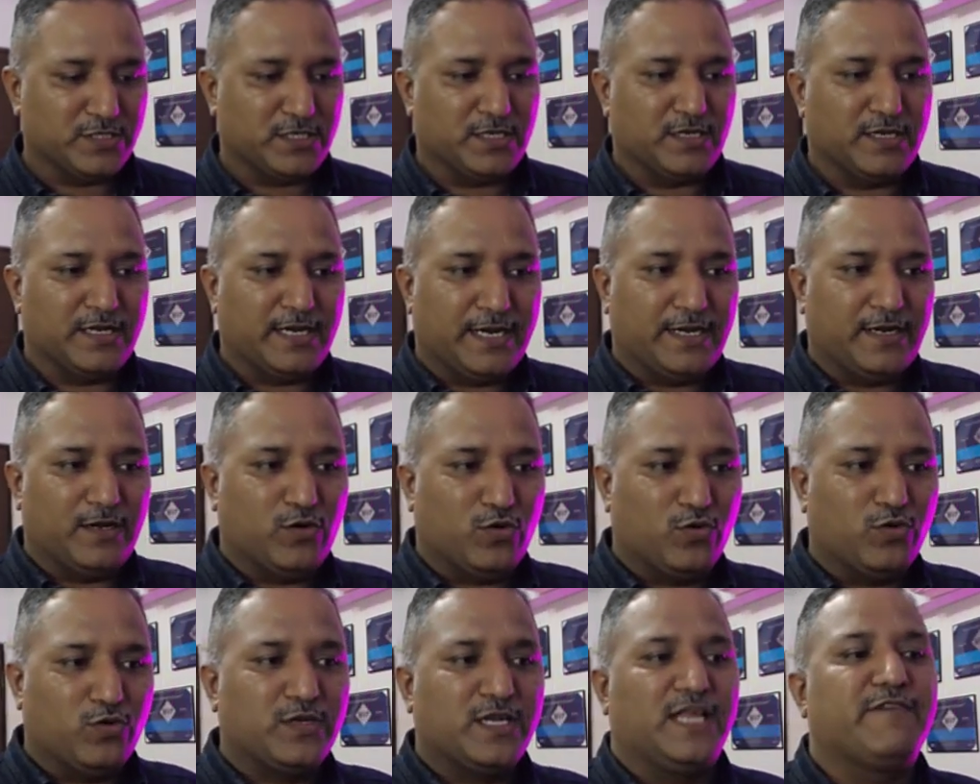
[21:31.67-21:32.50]
and
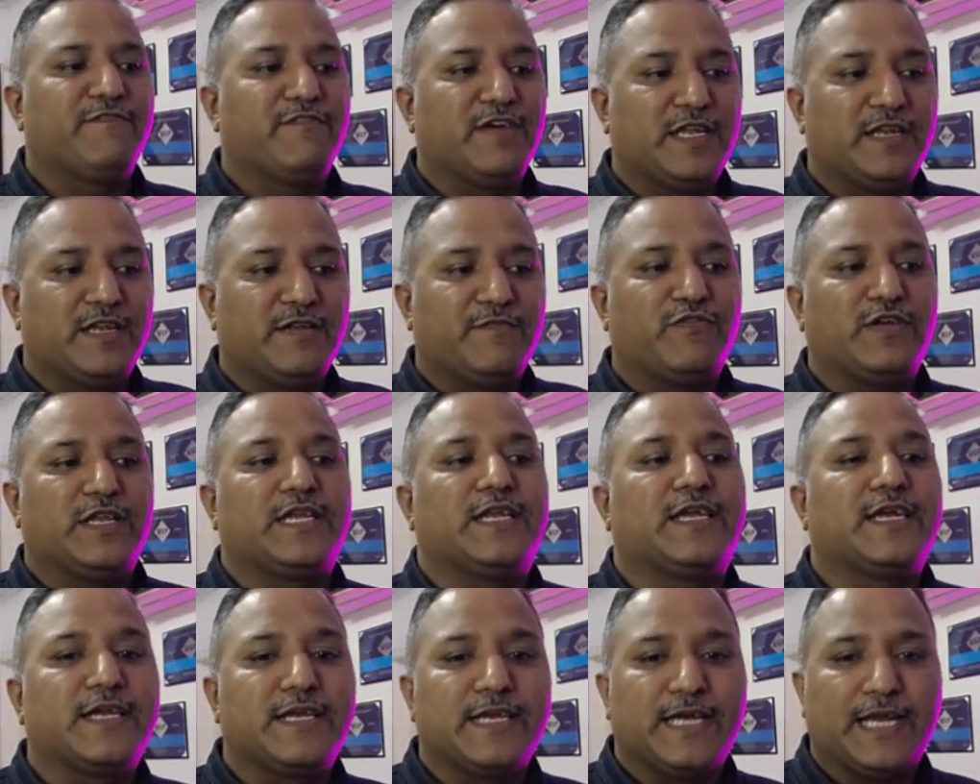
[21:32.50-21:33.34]
only when we
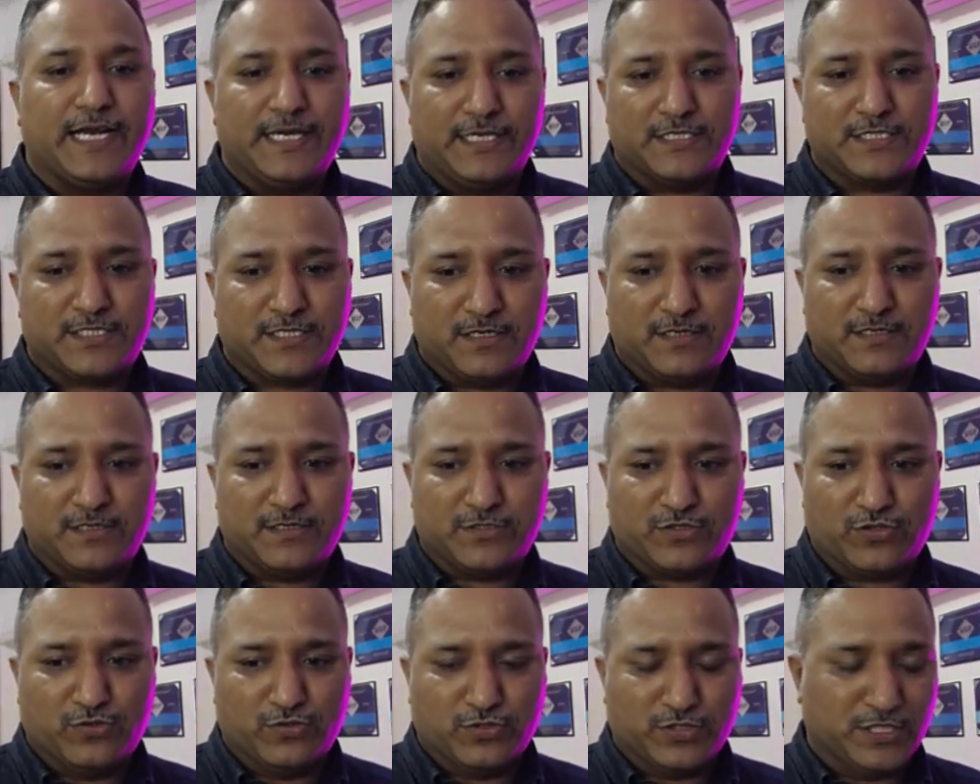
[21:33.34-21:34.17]
need additional
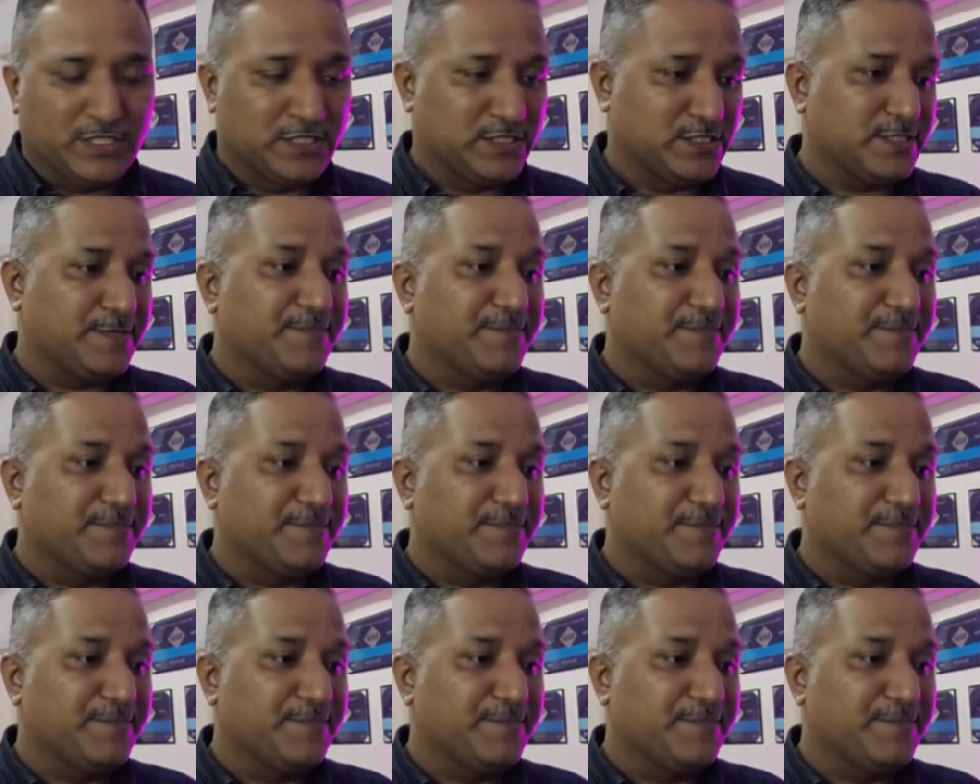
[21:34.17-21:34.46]
resources